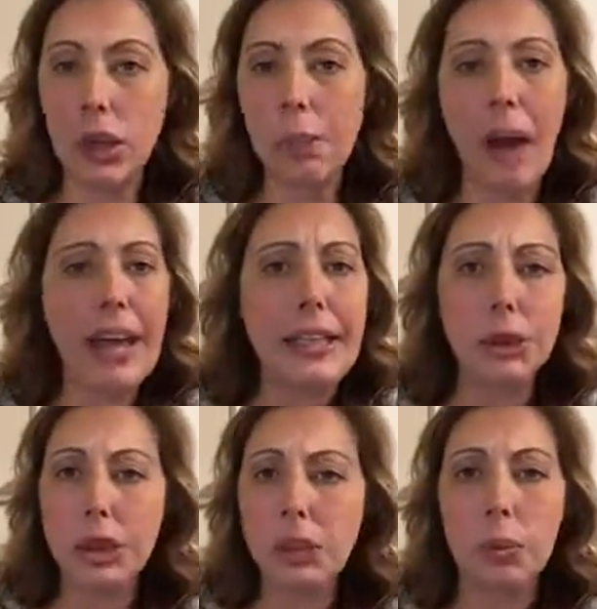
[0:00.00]
Your body
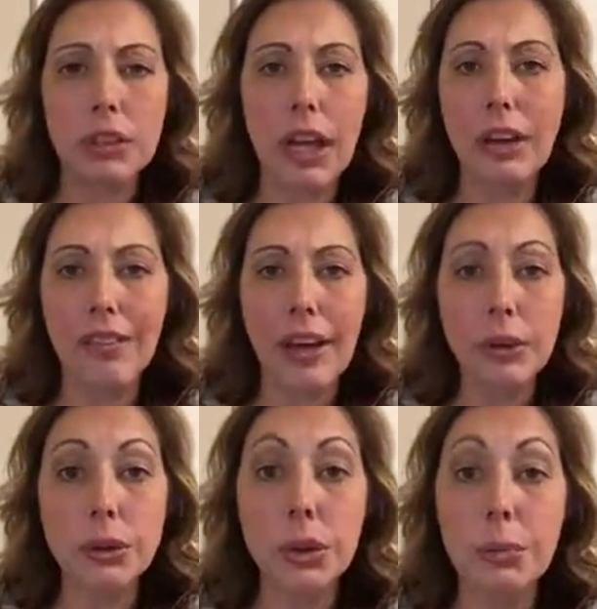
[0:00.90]
just will not allow
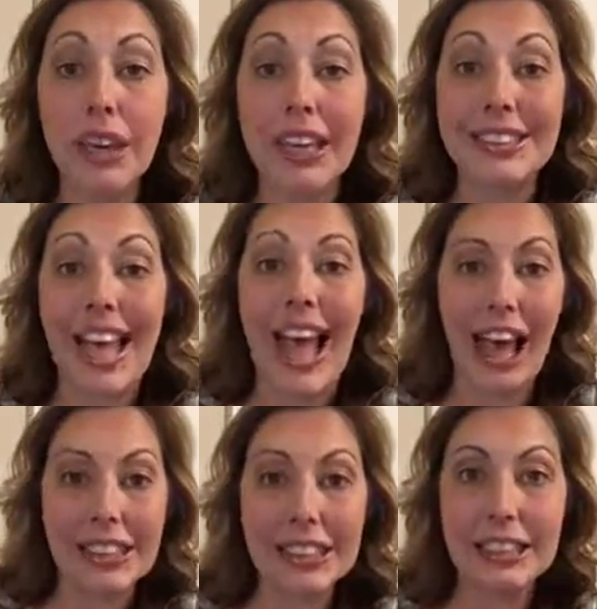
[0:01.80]
you to, because it
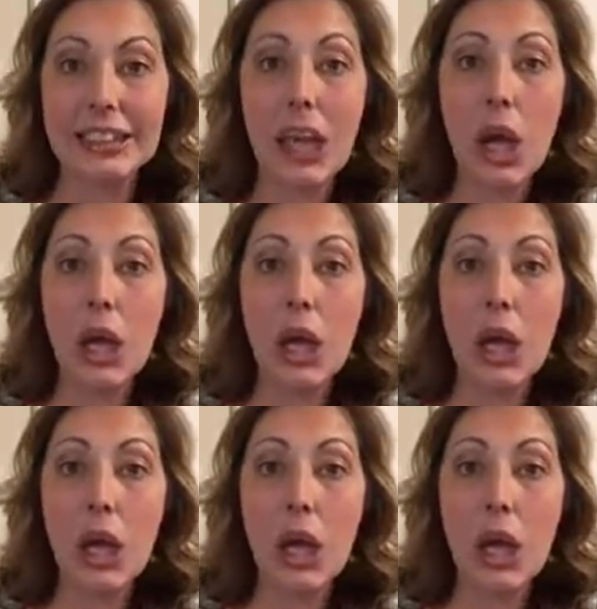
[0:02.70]
hasn't